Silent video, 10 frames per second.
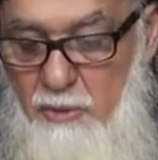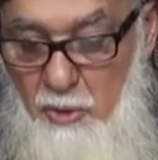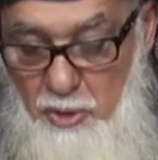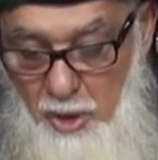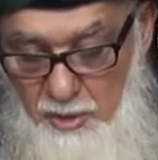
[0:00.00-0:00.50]

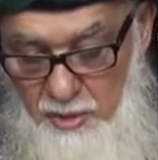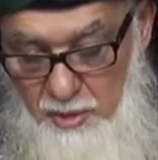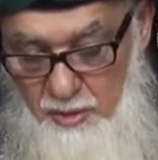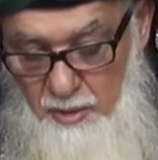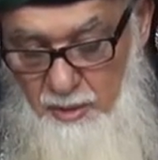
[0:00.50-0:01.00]
So
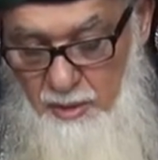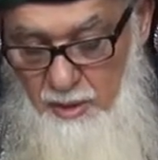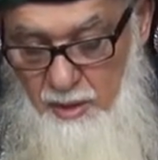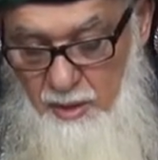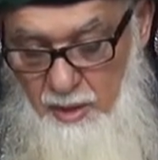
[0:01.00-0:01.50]
don't
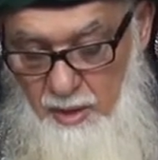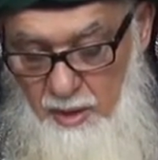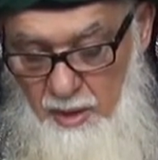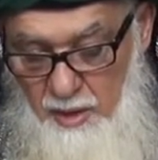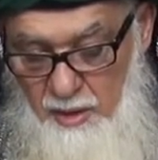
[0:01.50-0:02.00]

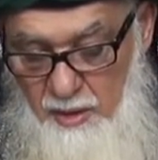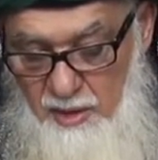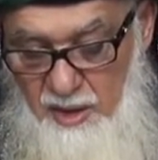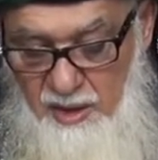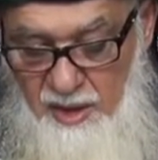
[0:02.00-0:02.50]

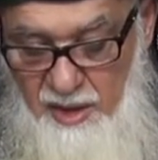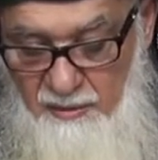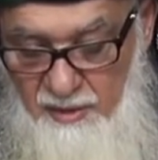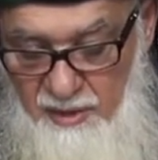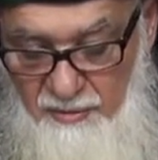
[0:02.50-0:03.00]
see
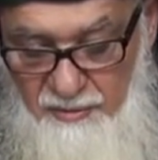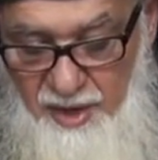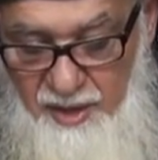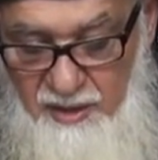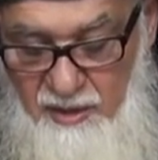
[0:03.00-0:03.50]
the
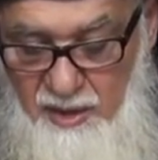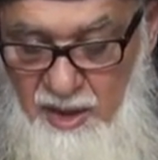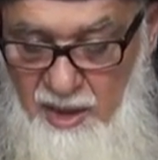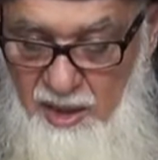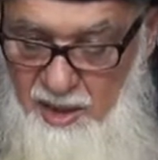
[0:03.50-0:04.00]
defect
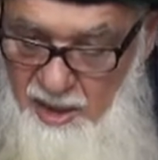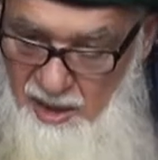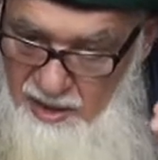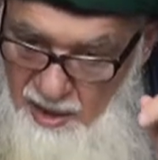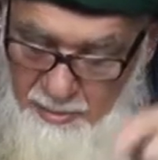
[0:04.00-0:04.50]

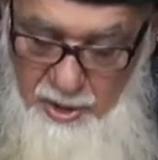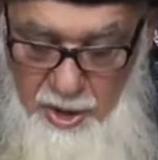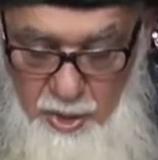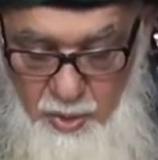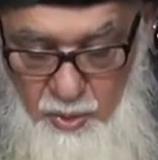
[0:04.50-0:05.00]
except
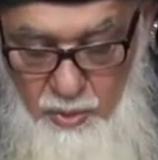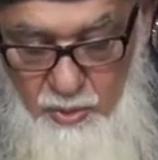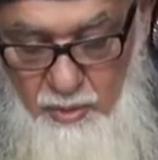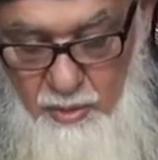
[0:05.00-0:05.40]
in you.